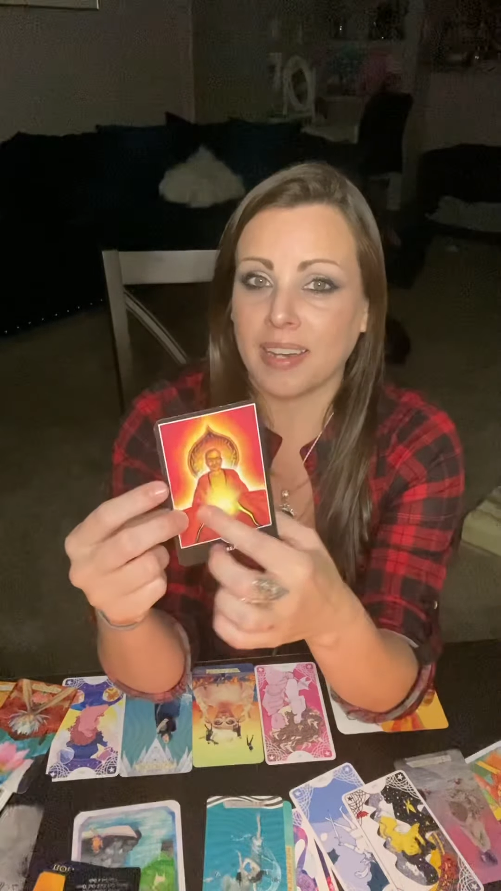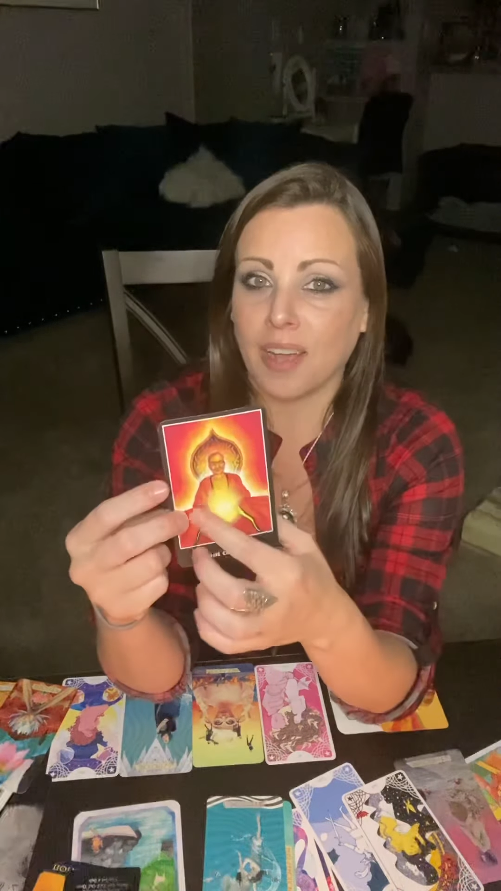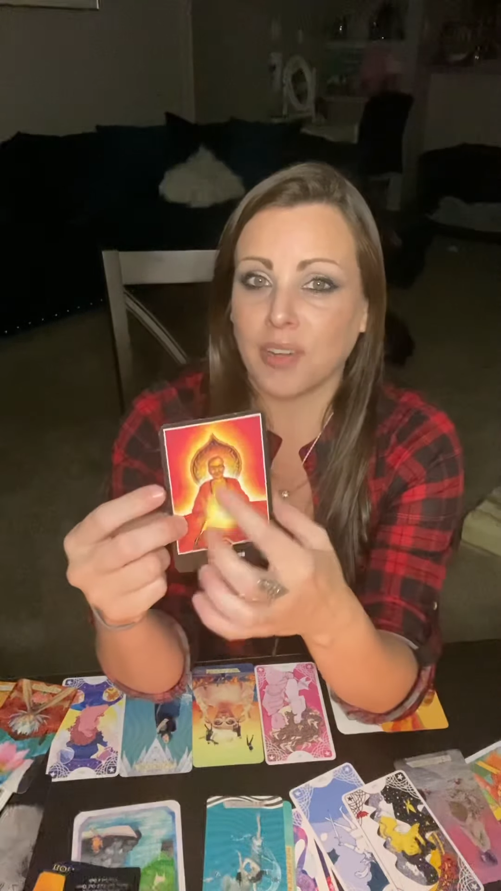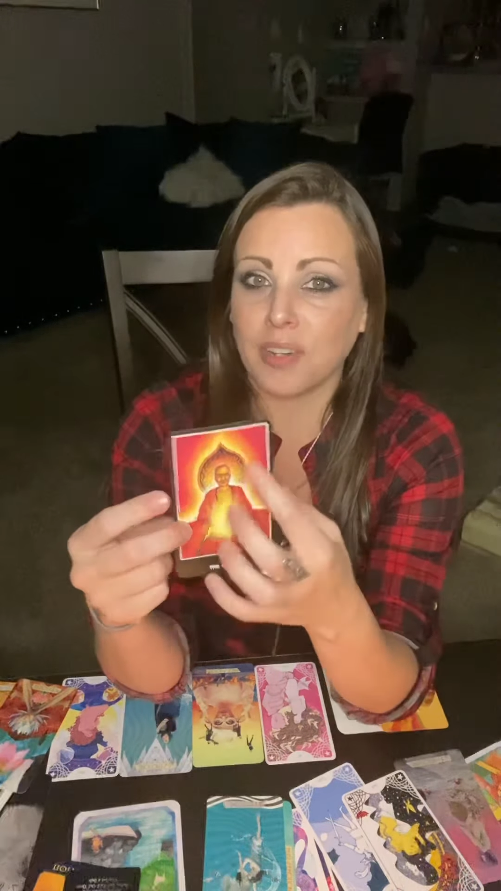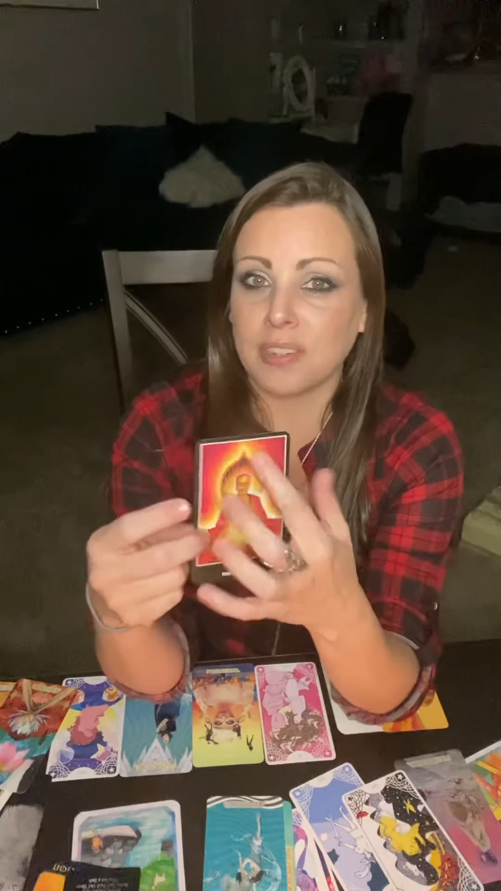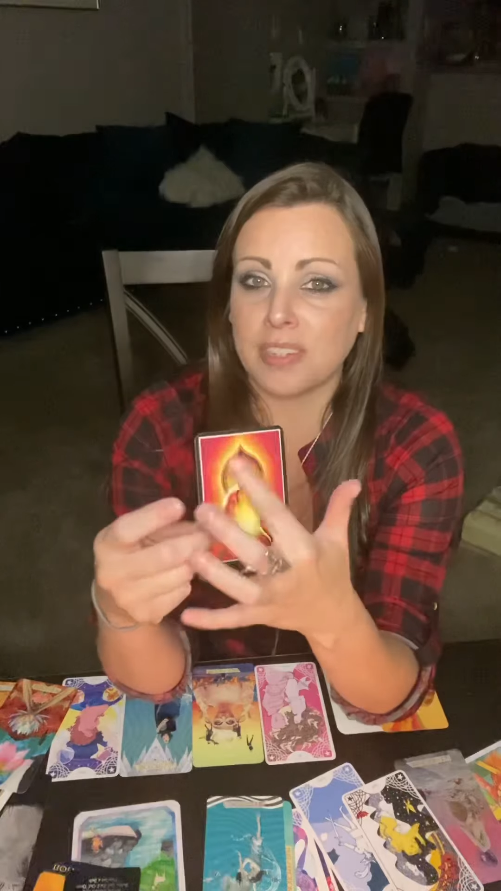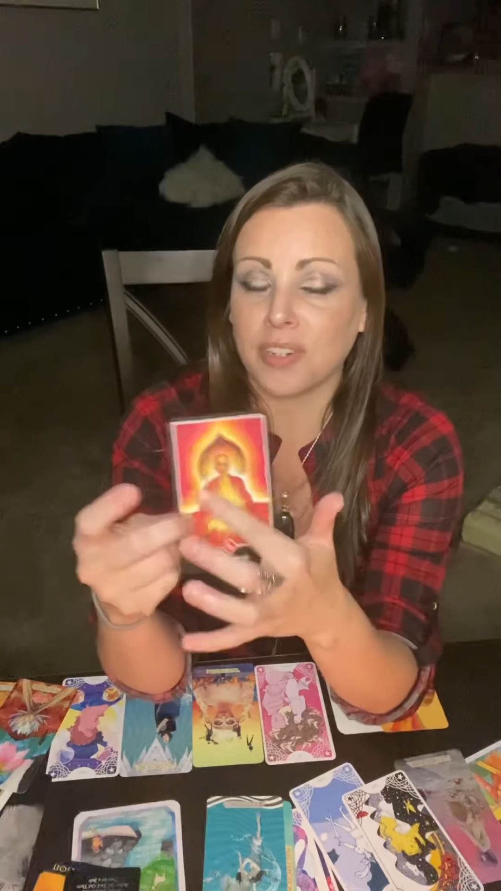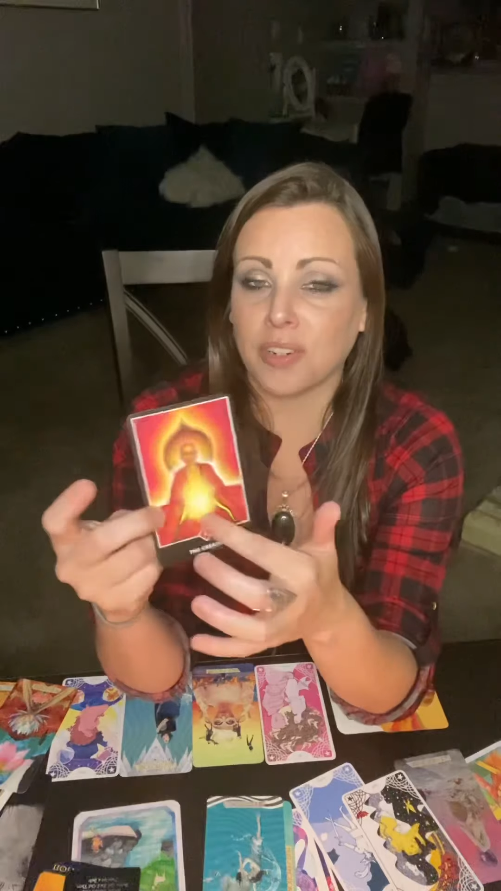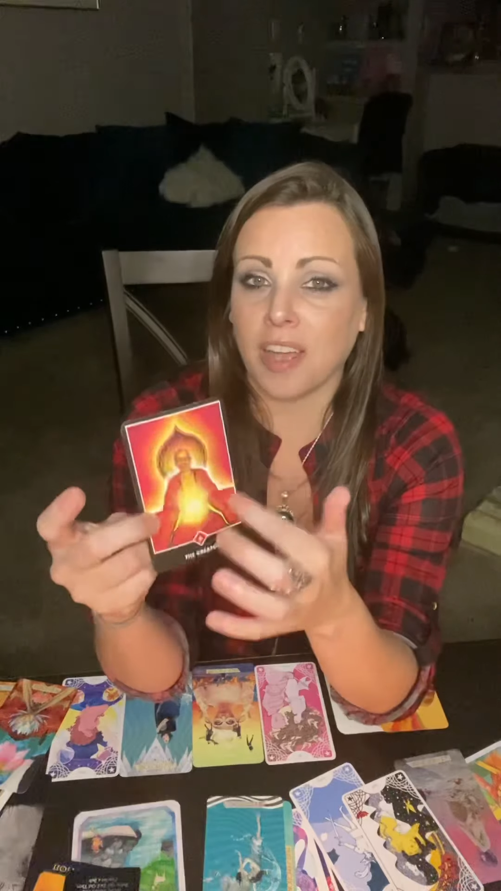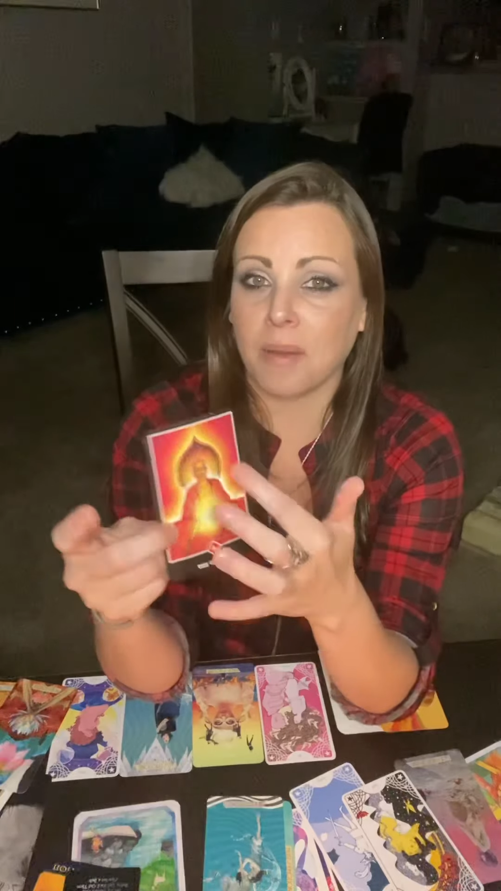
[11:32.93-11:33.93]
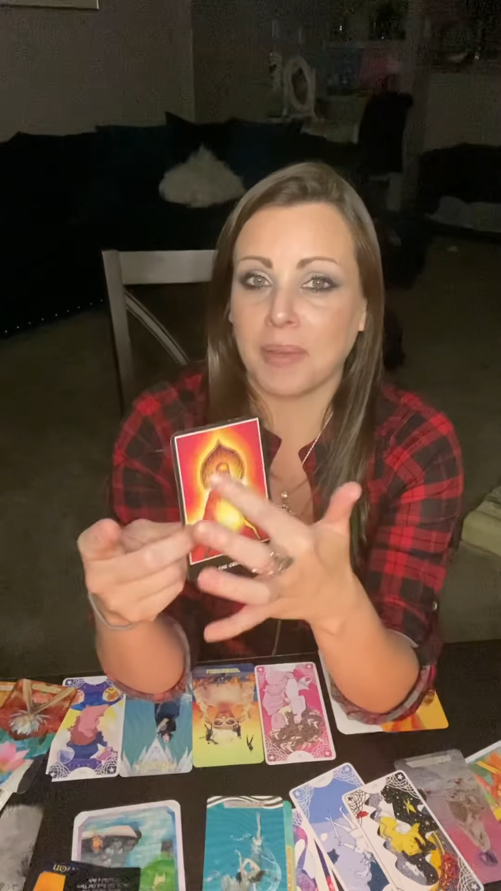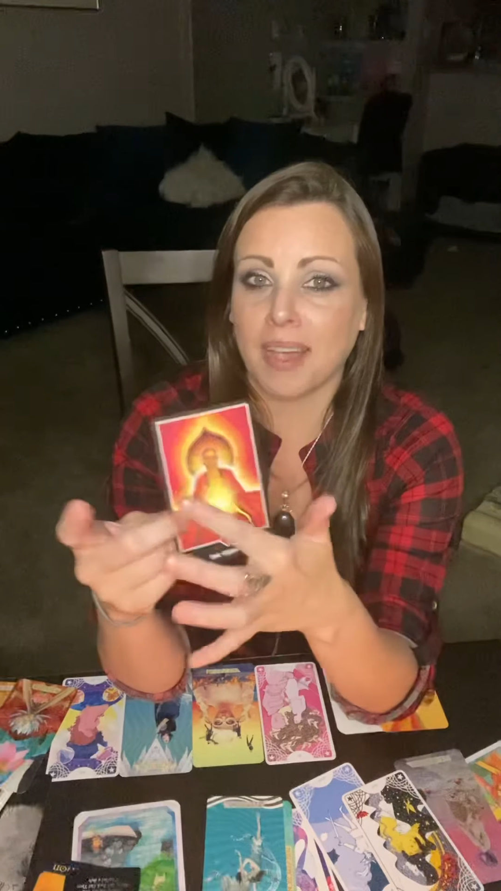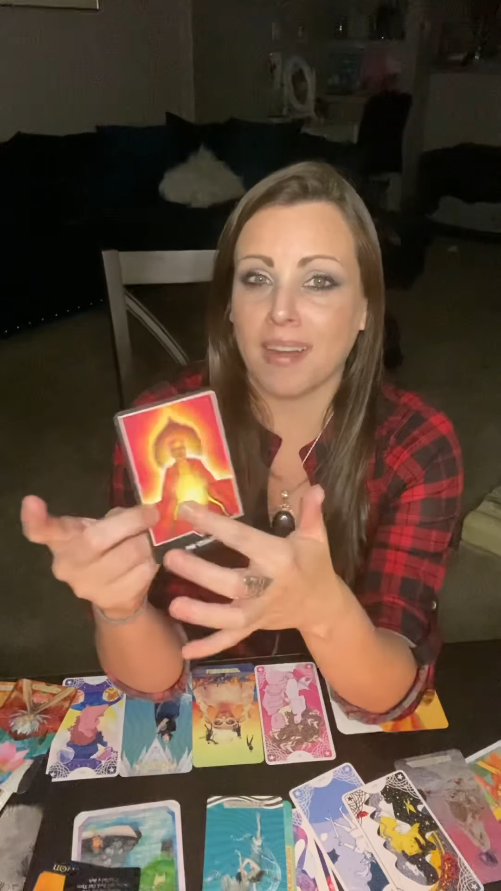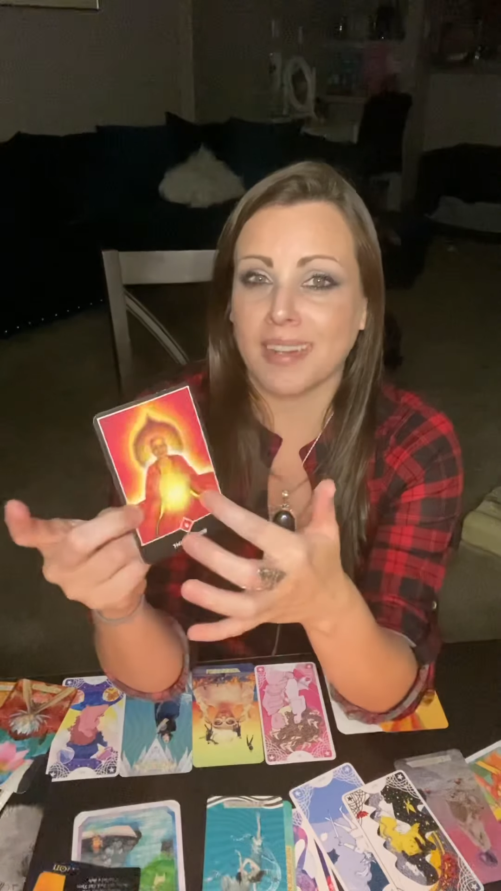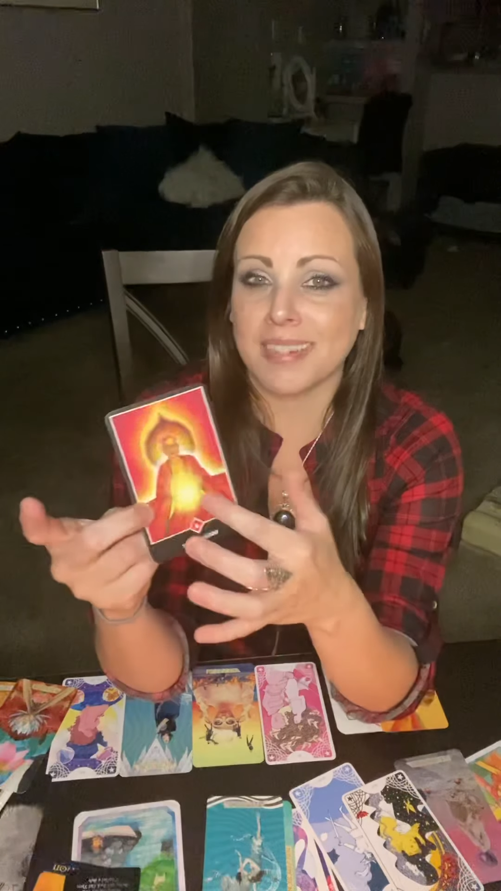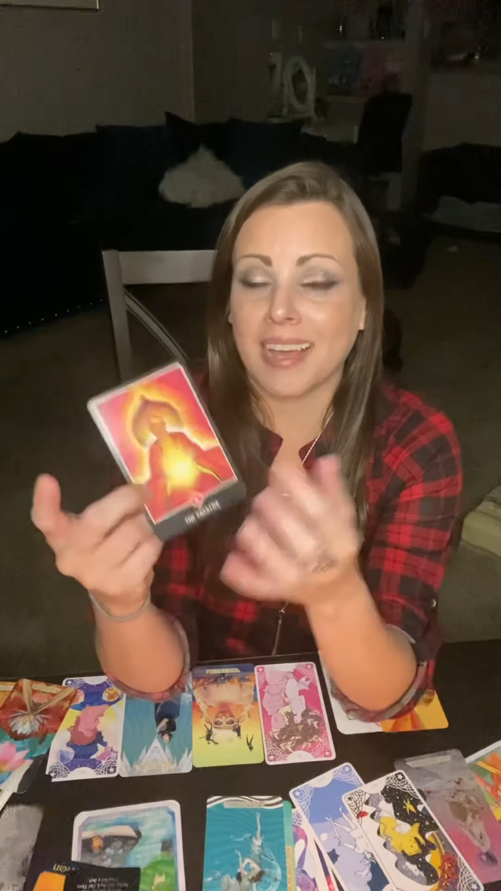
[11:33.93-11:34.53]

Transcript: Now you're coming out